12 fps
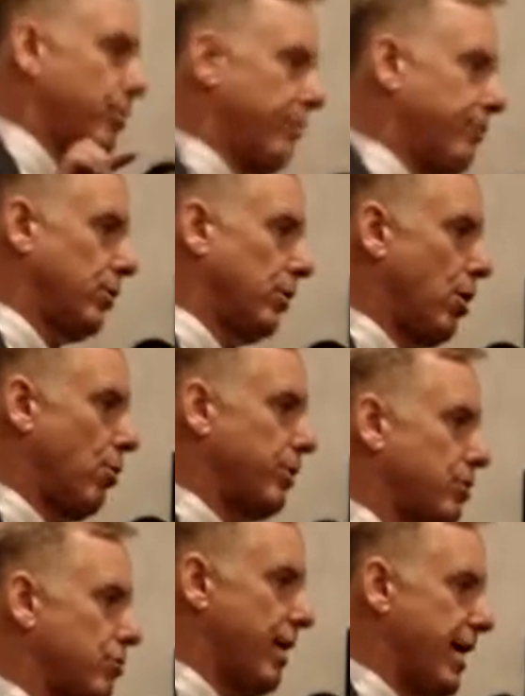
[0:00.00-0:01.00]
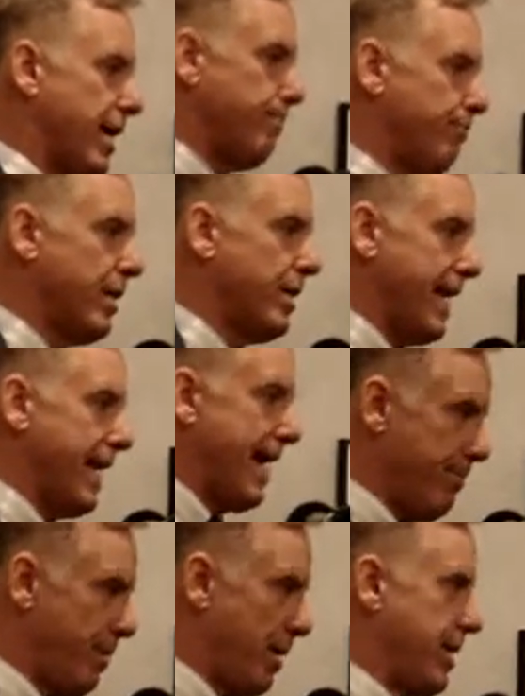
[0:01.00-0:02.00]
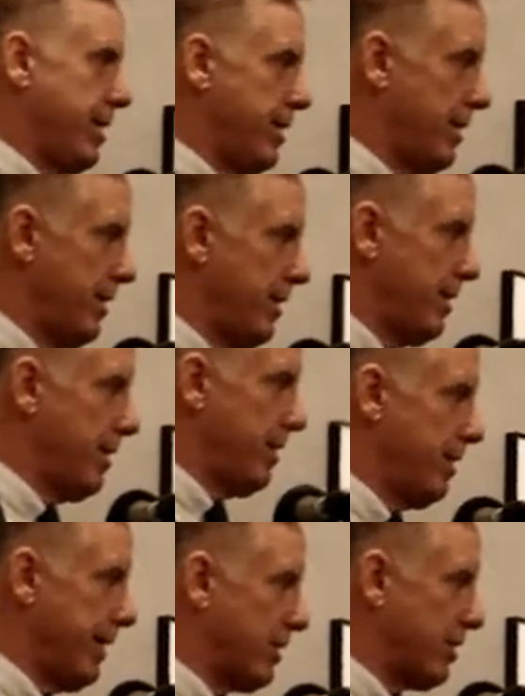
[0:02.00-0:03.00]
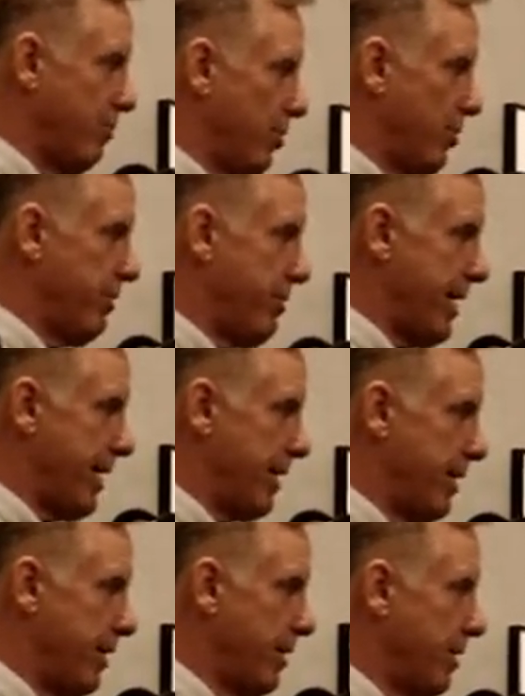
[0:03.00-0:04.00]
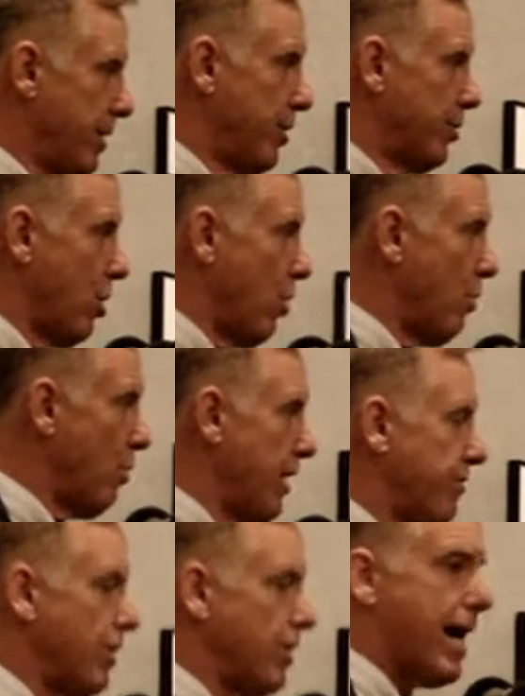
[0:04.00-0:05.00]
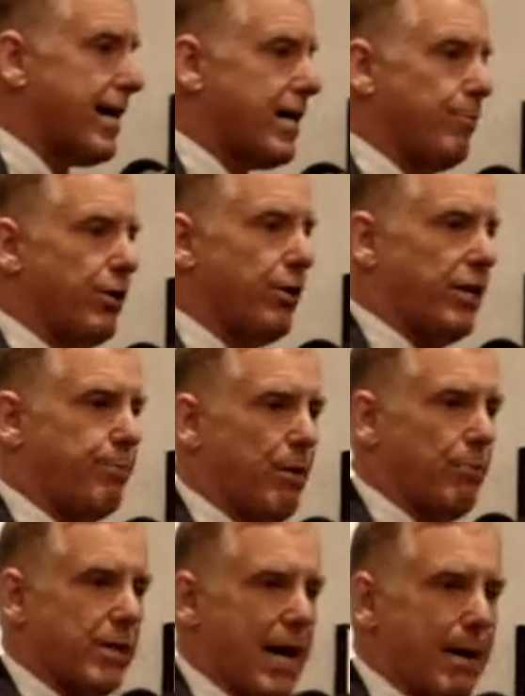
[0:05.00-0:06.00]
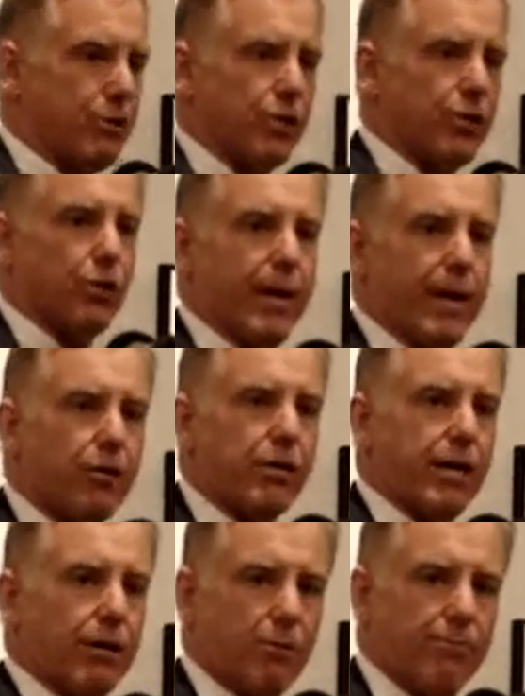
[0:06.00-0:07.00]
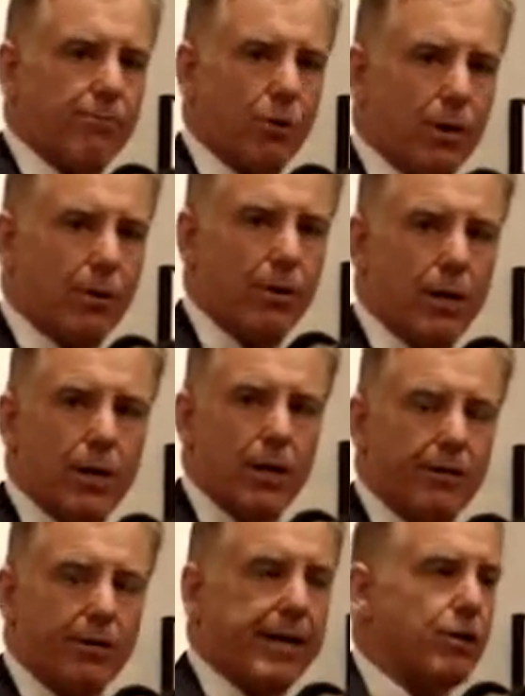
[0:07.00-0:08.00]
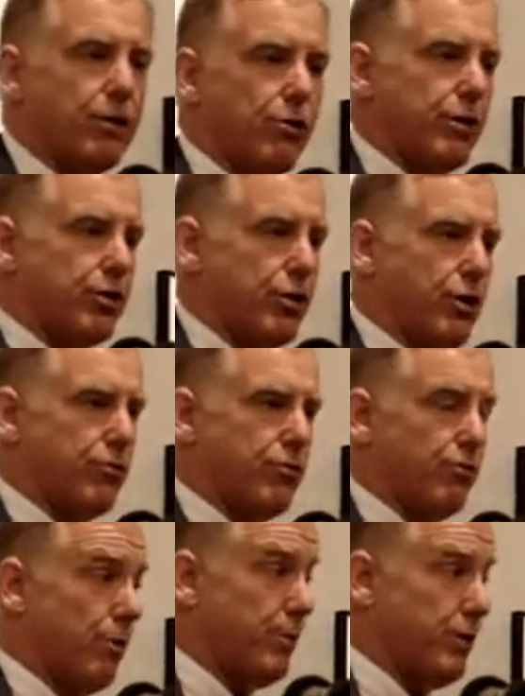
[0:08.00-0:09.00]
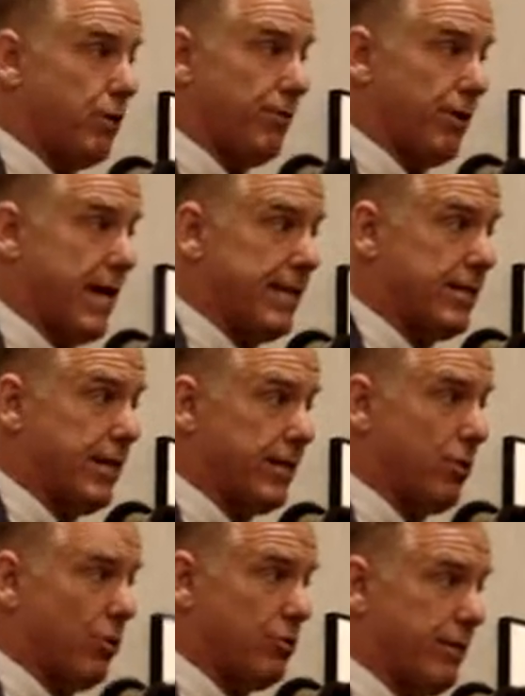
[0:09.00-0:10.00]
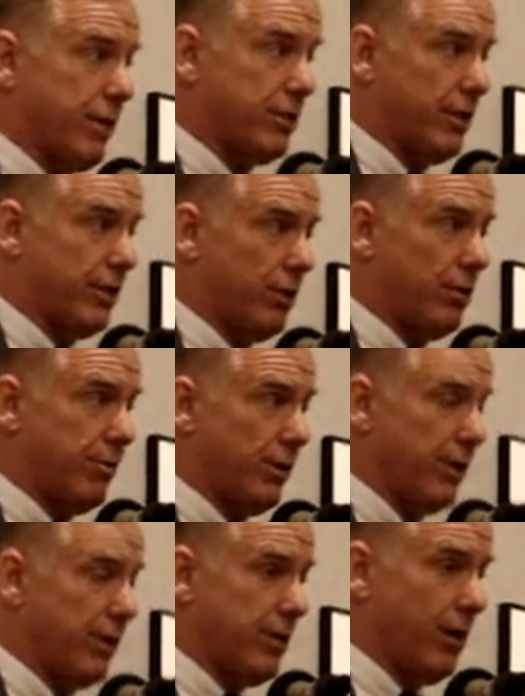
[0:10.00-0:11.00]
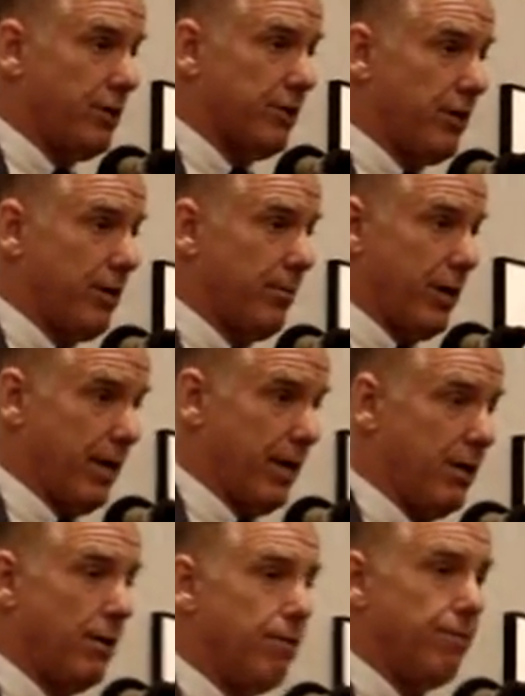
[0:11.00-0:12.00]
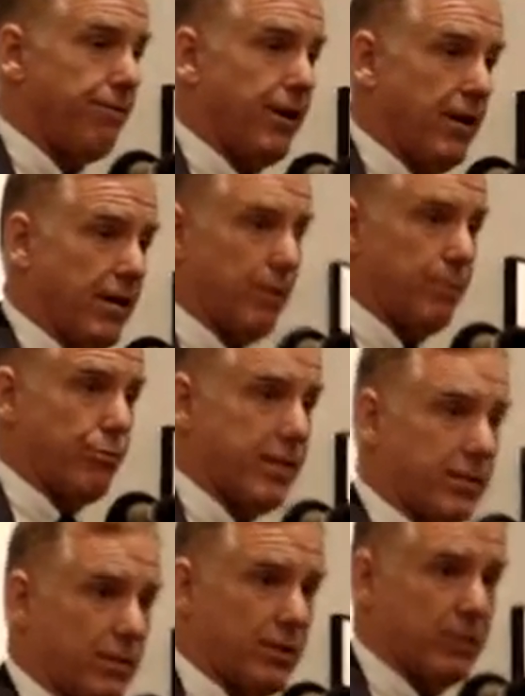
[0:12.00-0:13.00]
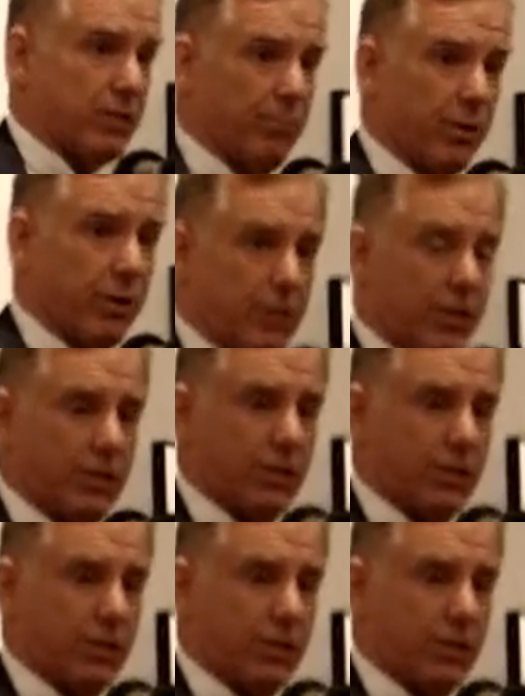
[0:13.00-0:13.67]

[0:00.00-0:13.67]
above your lowest rate to anybody. That's community rating. So if they're not going to put in a public option and do health care reform, they can do insurance reform, but for God's sakes, don't spend $600 billion of our money feeding the present system, because it